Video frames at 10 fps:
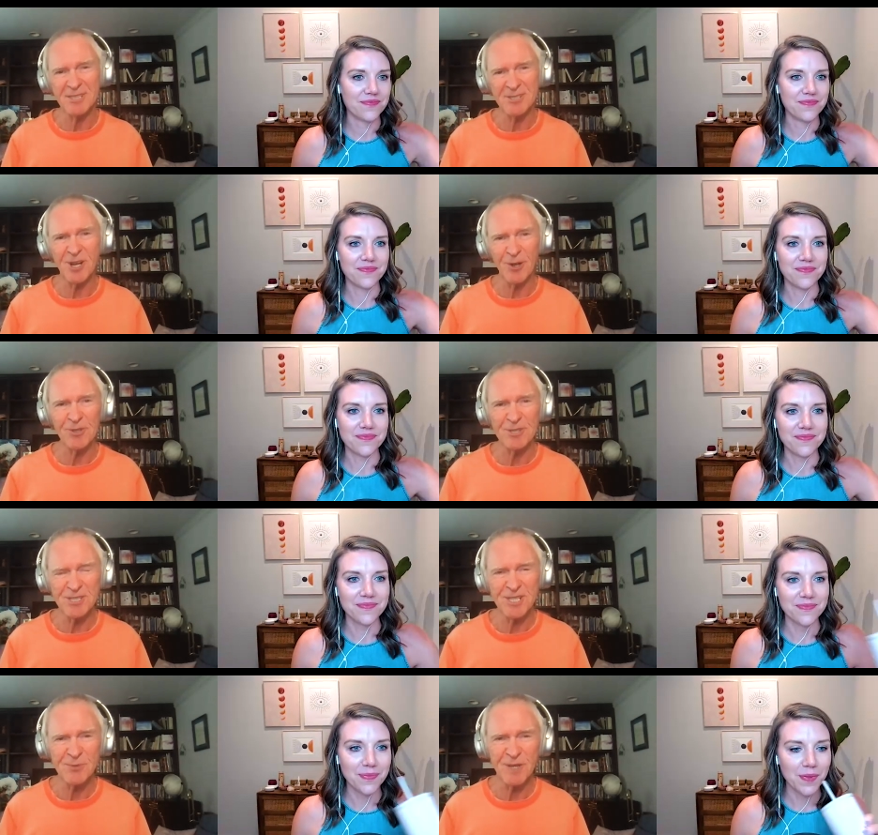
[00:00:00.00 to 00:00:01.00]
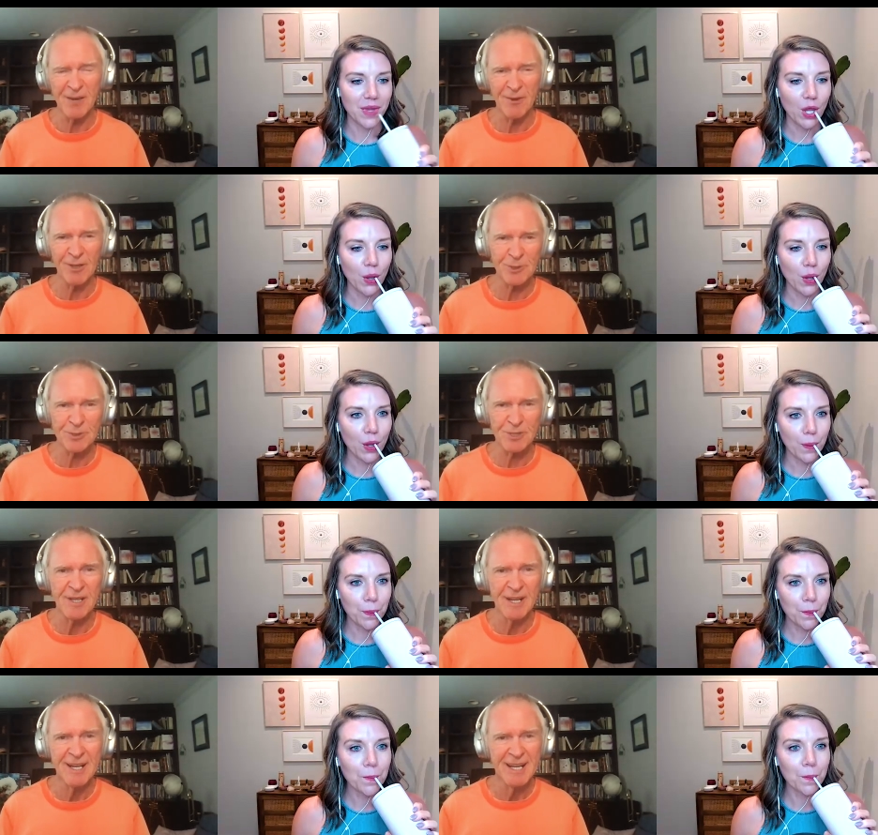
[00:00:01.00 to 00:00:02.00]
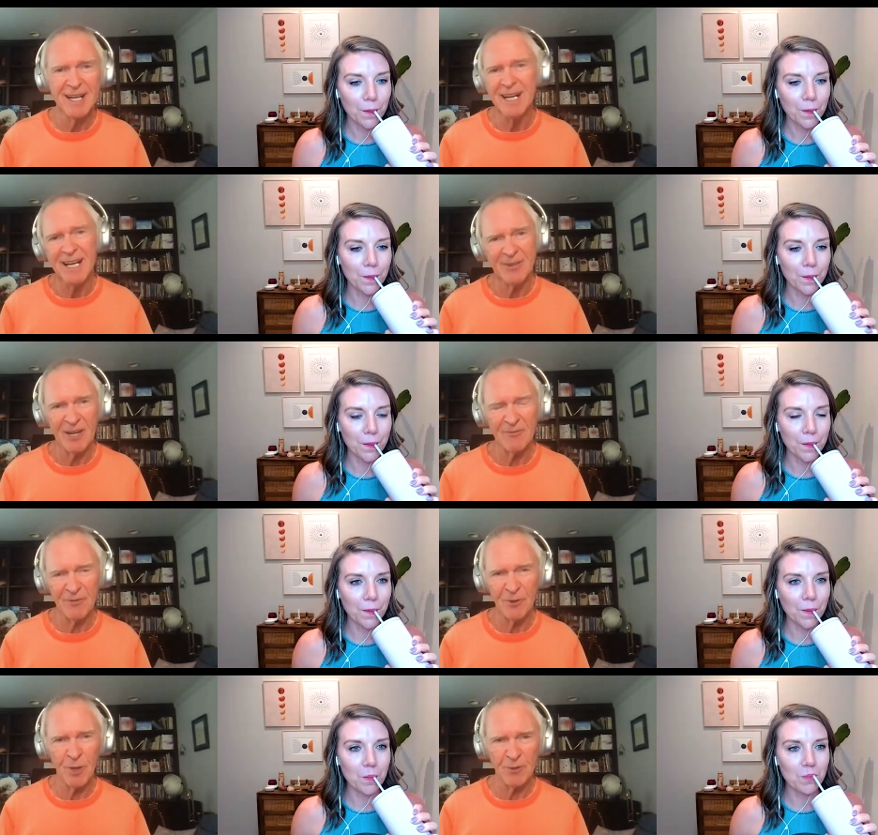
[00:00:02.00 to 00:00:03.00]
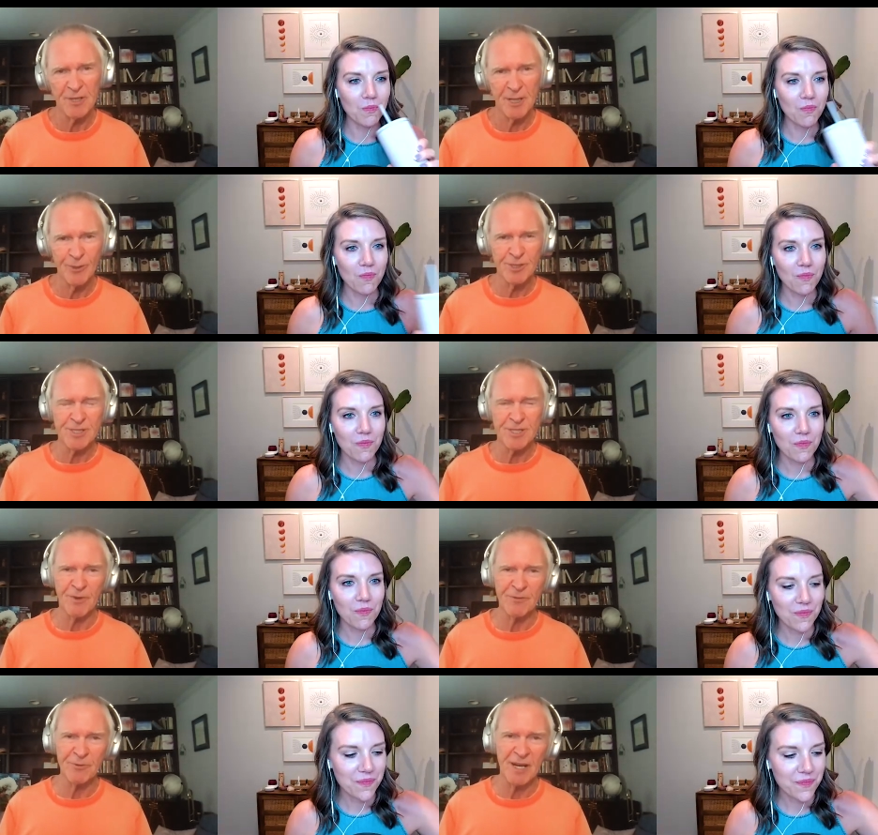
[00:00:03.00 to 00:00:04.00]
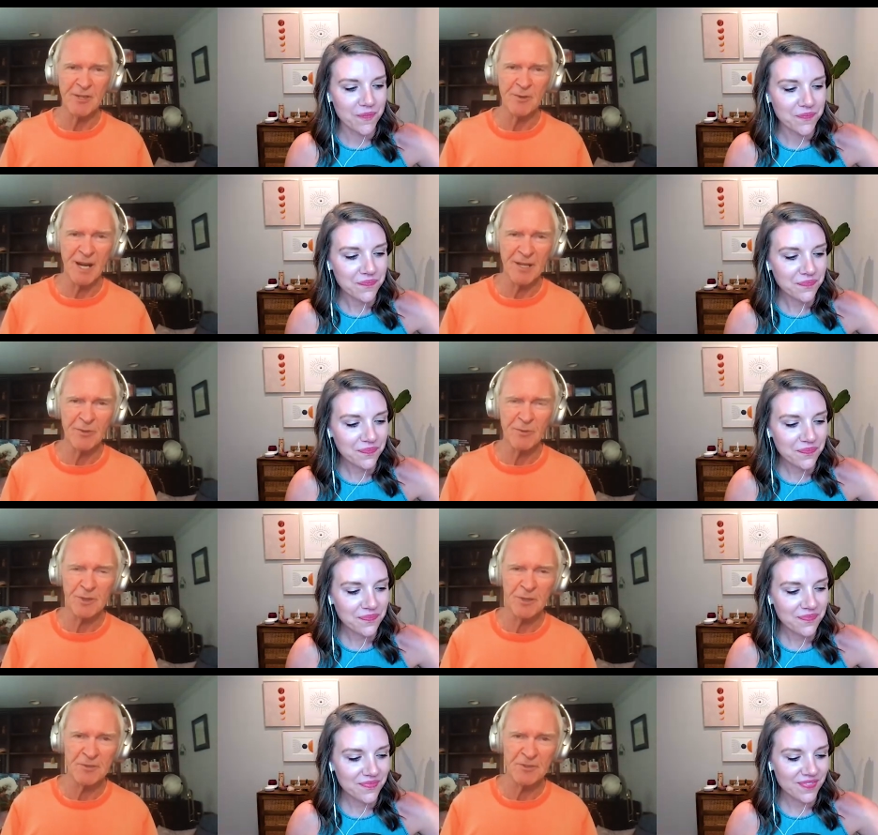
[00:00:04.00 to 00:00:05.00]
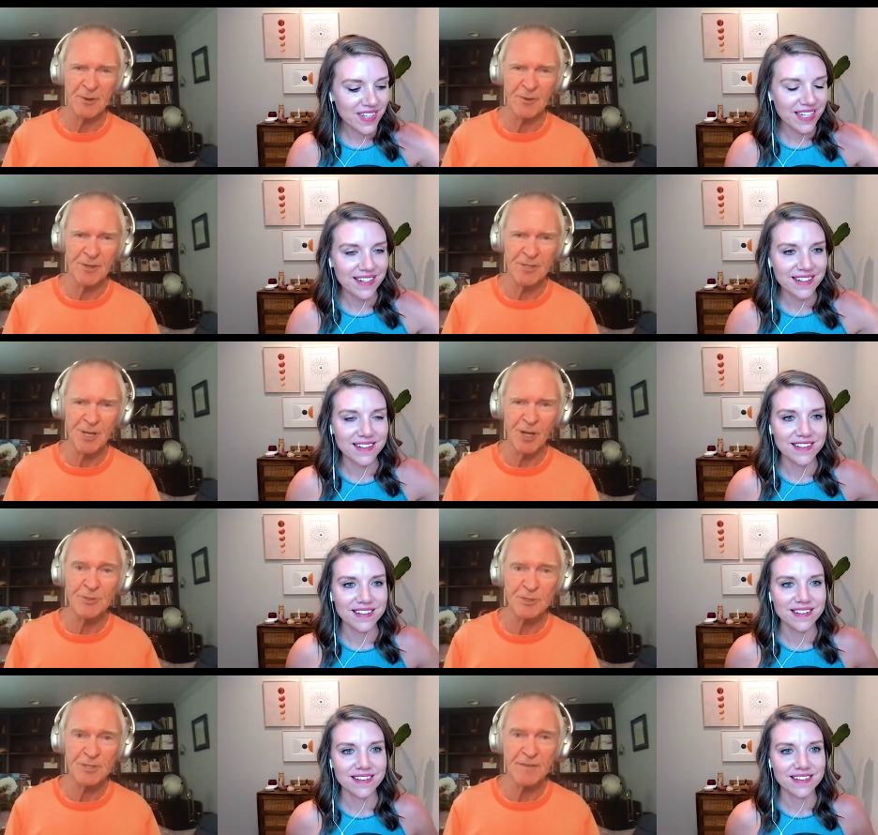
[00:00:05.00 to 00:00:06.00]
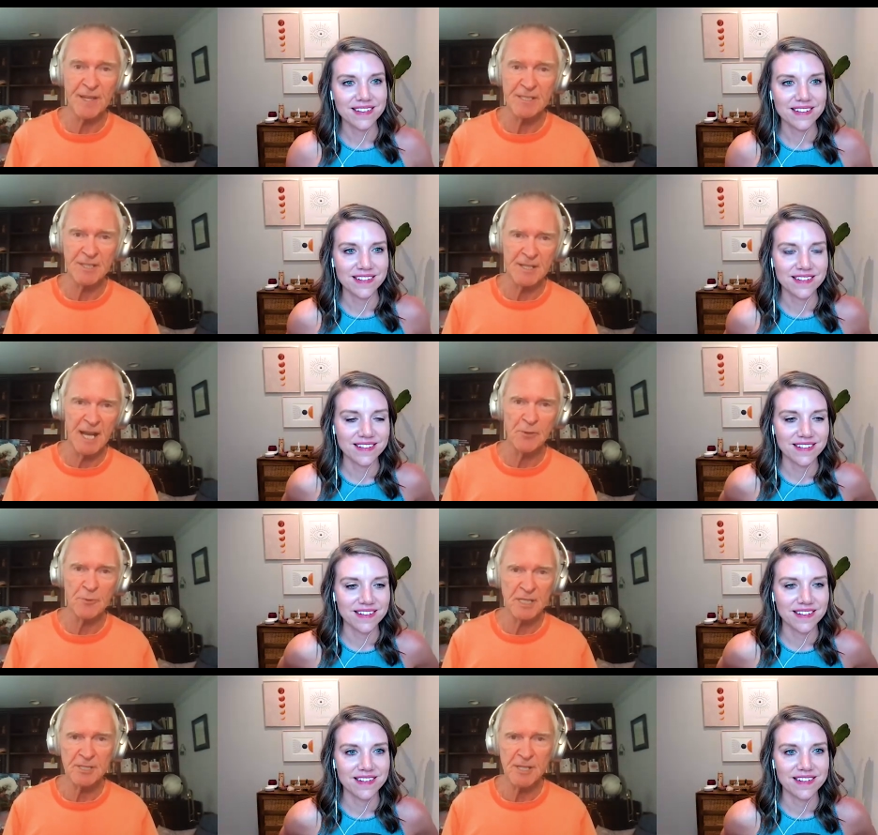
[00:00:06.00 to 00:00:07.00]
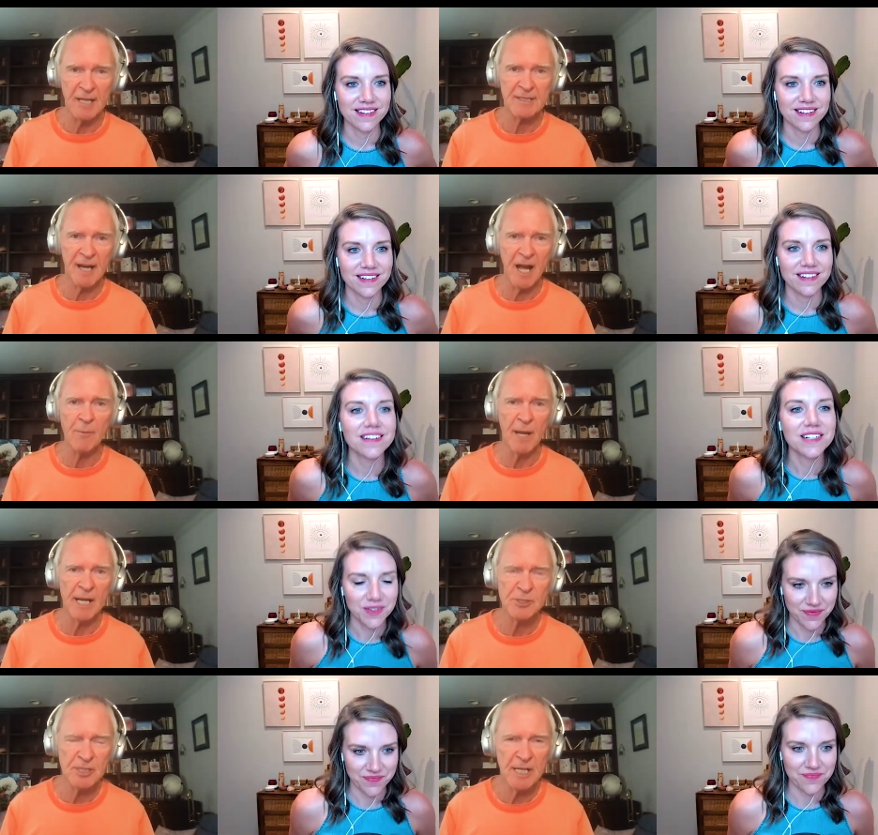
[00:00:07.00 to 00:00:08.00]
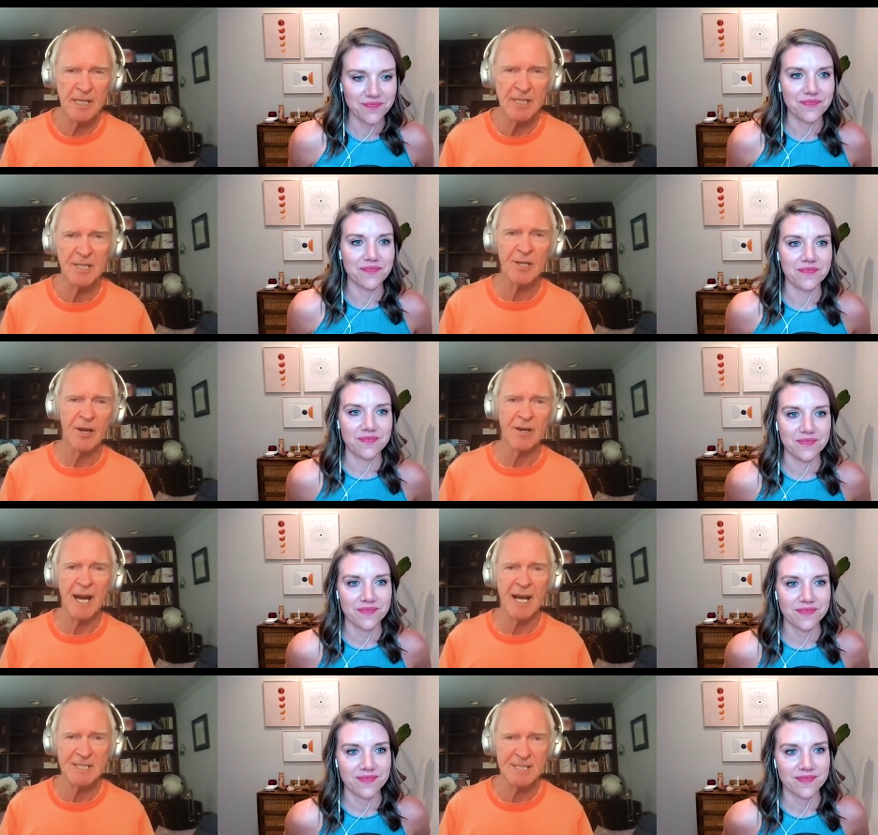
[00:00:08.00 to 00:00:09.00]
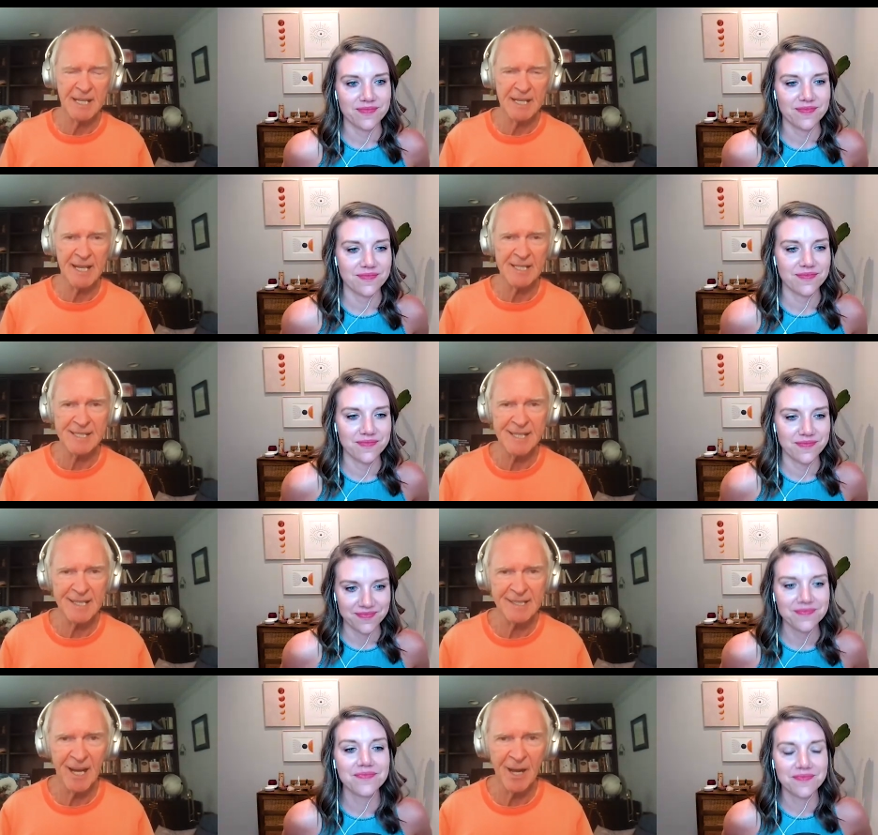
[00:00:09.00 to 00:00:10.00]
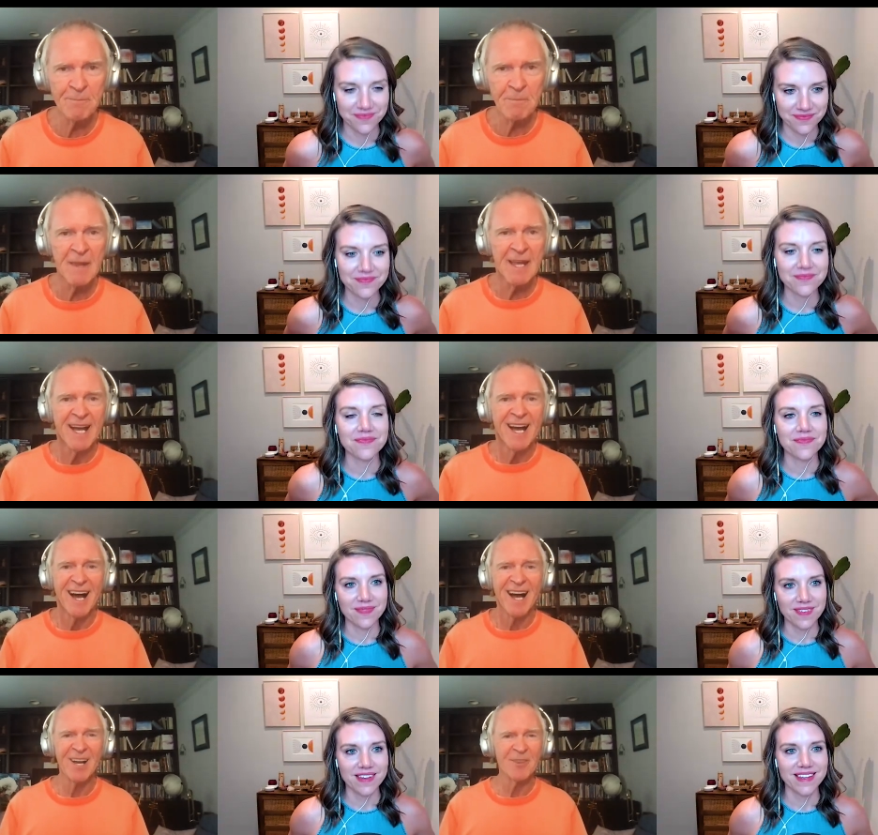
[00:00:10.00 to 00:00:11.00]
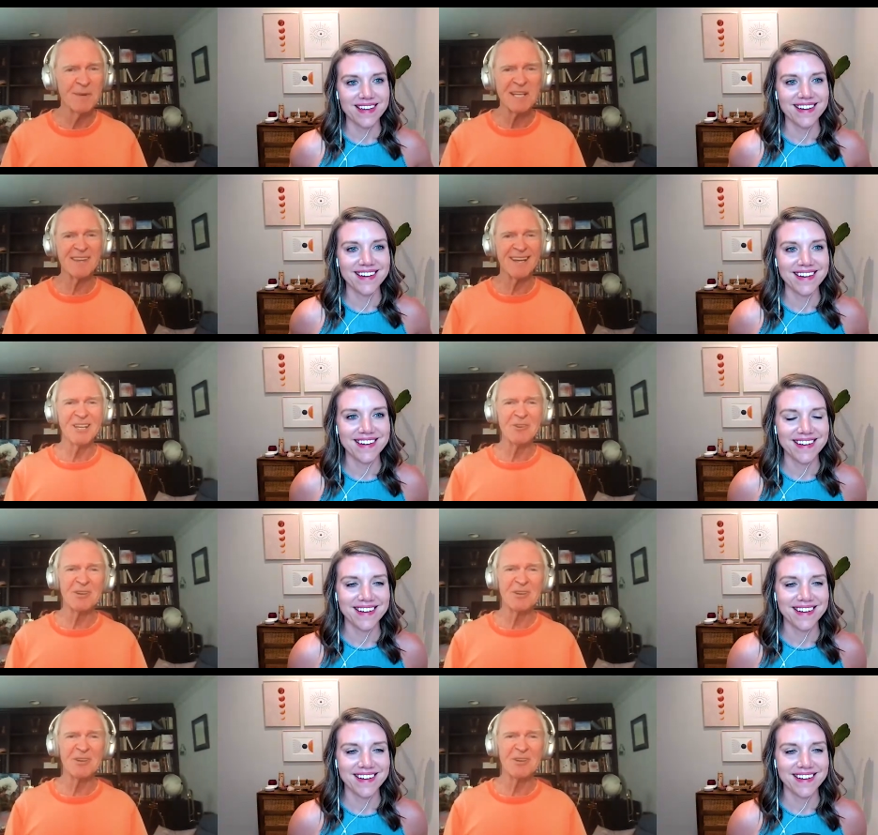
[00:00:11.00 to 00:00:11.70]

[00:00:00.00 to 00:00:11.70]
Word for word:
Speaker 1: consultancies, we have all sorts of we have a few hundred coaches that we've trained around the world. So there's all sorts of things at hendricks.com, H E N D R I C K S.com. Uh, the big thing you